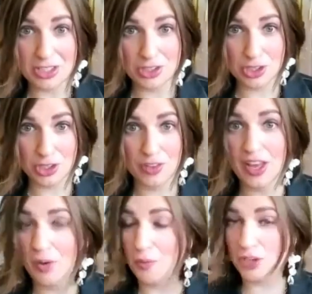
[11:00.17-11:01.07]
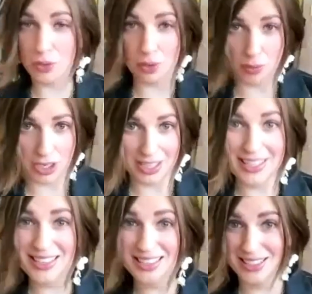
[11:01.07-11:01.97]
to make sure that what you are
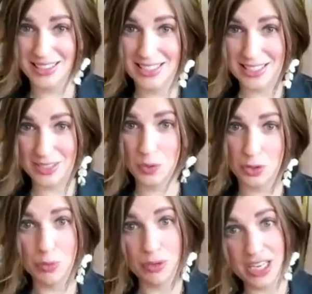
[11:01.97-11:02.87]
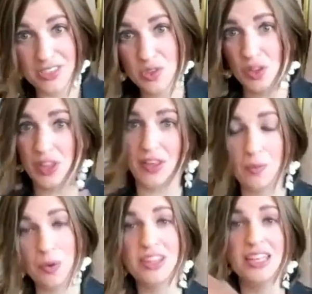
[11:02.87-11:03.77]
wearing is consistent with your brand so then
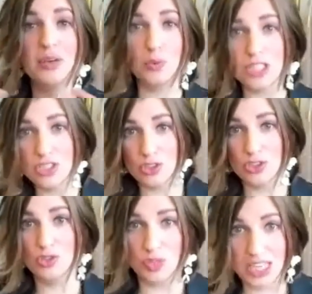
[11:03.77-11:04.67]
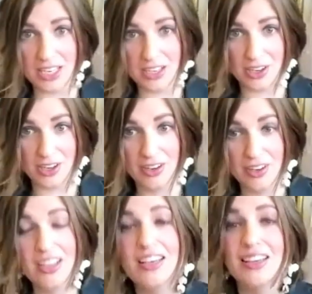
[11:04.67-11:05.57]
that when they research you later,
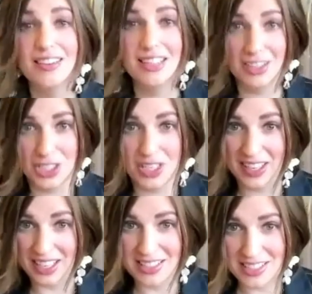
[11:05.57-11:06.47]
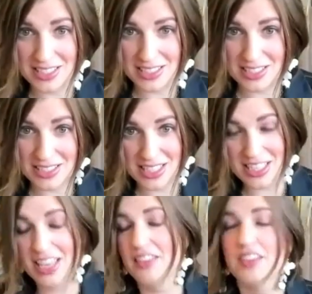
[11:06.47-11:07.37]
they are seeing that
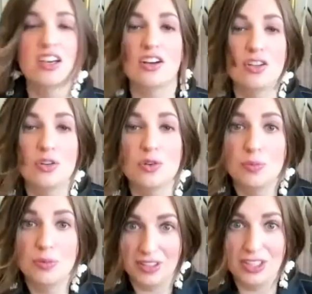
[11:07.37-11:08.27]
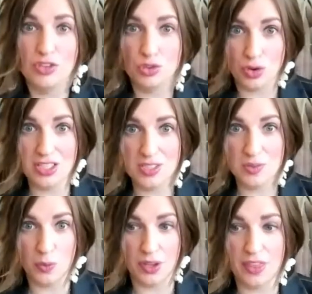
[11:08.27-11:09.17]
consistency and you're building
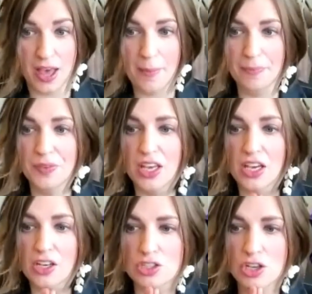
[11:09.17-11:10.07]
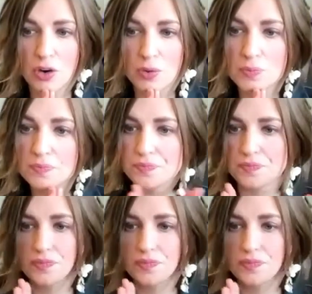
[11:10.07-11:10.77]
trust with them. So